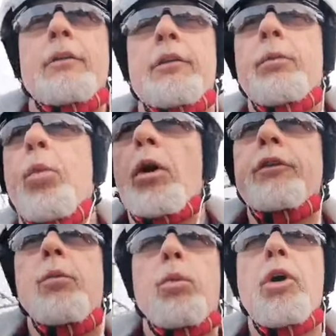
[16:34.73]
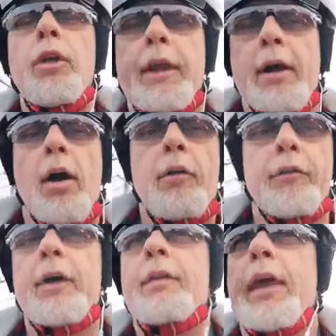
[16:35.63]
She wasn't worthy of
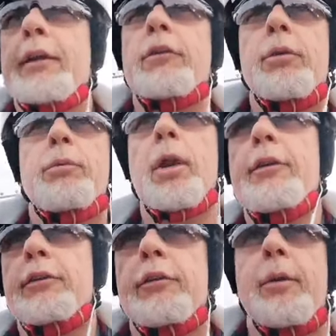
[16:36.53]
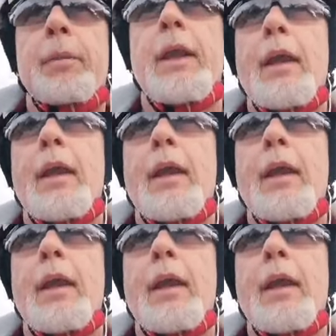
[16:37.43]
that sort of relationship.